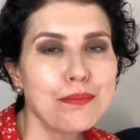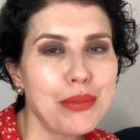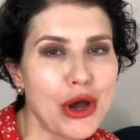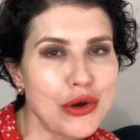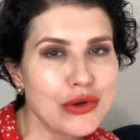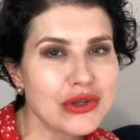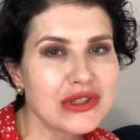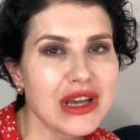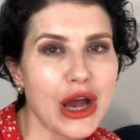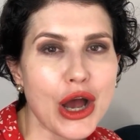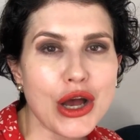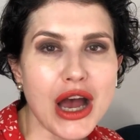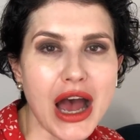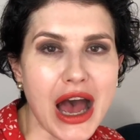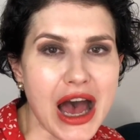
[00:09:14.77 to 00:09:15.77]
Both
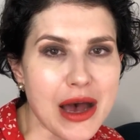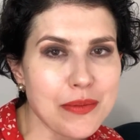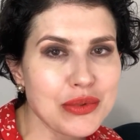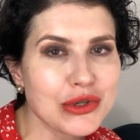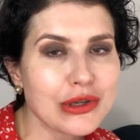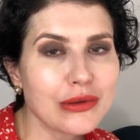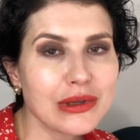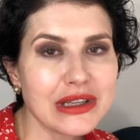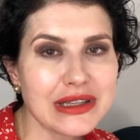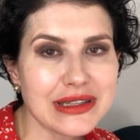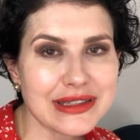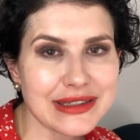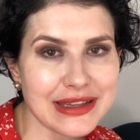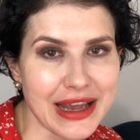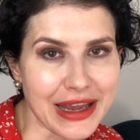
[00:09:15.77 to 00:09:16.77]
are absolutely
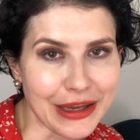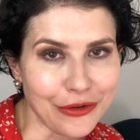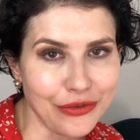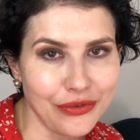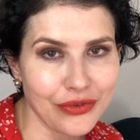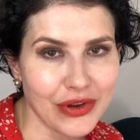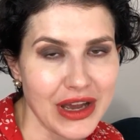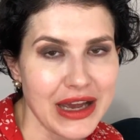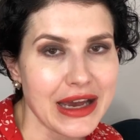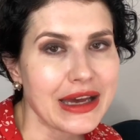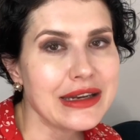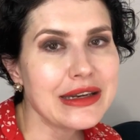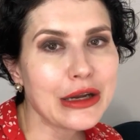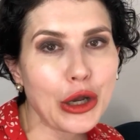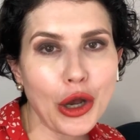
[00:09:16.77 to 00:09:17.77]
safe,
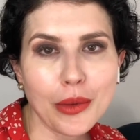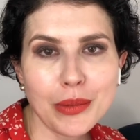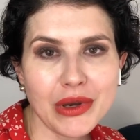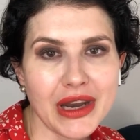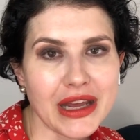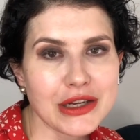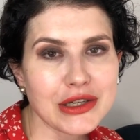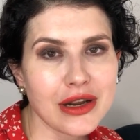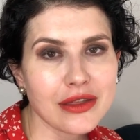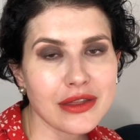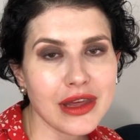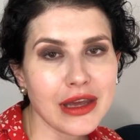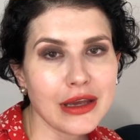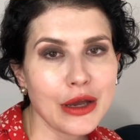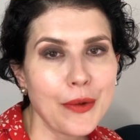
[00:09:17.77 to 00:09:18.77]
and in a combination, I
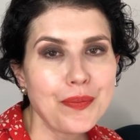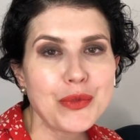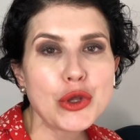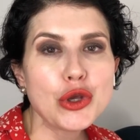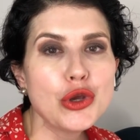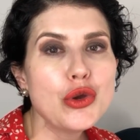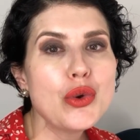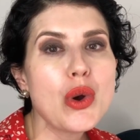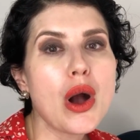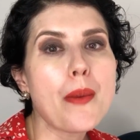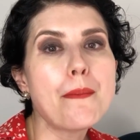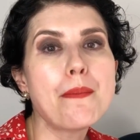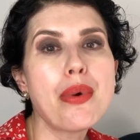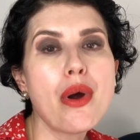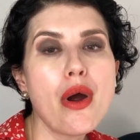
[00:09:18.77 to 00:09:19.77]
think you
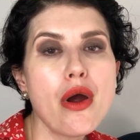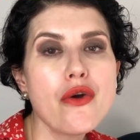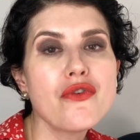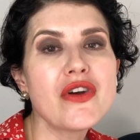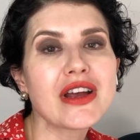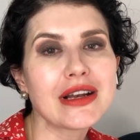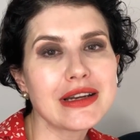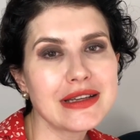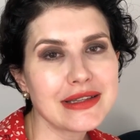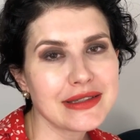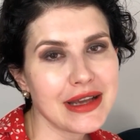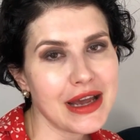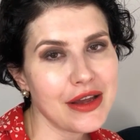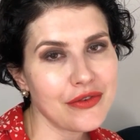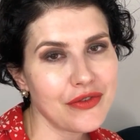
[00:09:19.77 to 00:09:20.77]
are perfectly
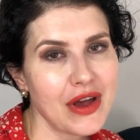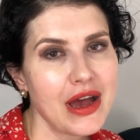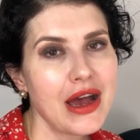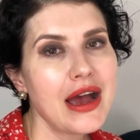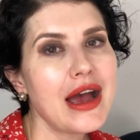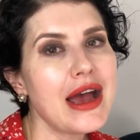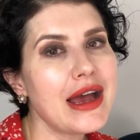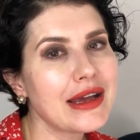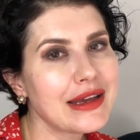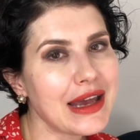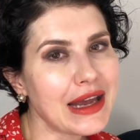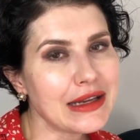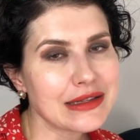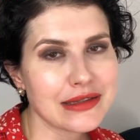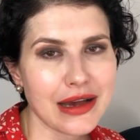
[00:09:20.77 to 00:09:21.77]
safe
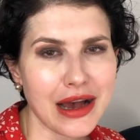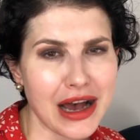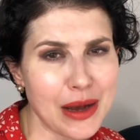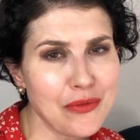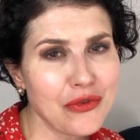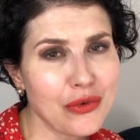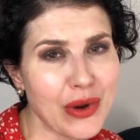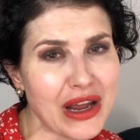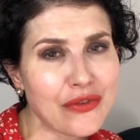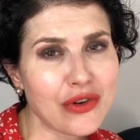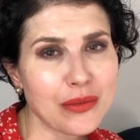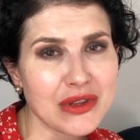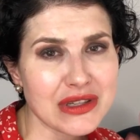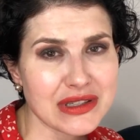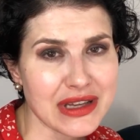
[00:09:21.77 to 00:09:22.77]
against the harmful ray
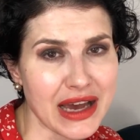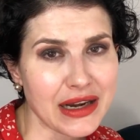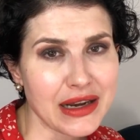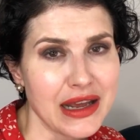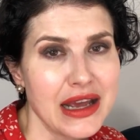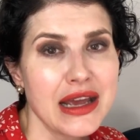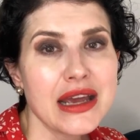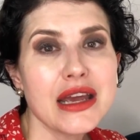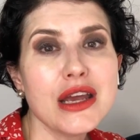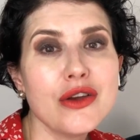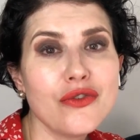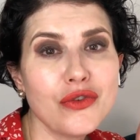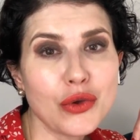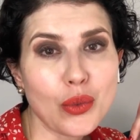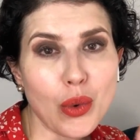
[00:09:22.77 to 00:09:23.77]
from the sun
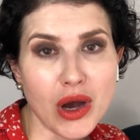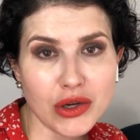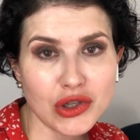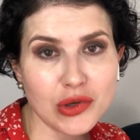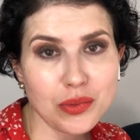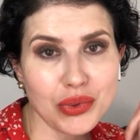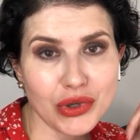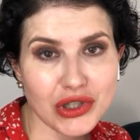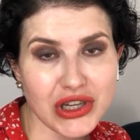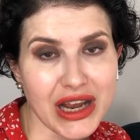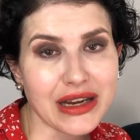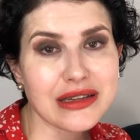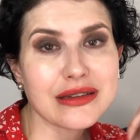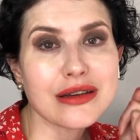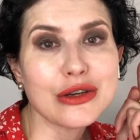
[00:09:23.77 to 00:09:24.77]
if you want to
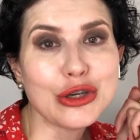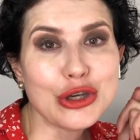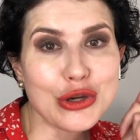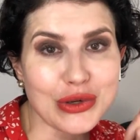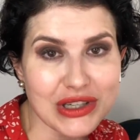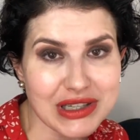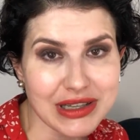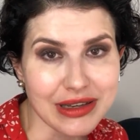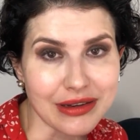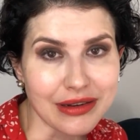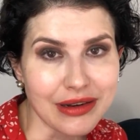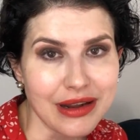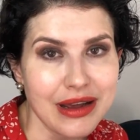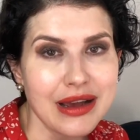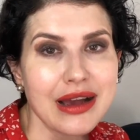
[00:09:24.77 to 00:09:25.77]
protect your
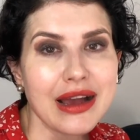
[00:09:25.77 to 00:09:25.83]
skin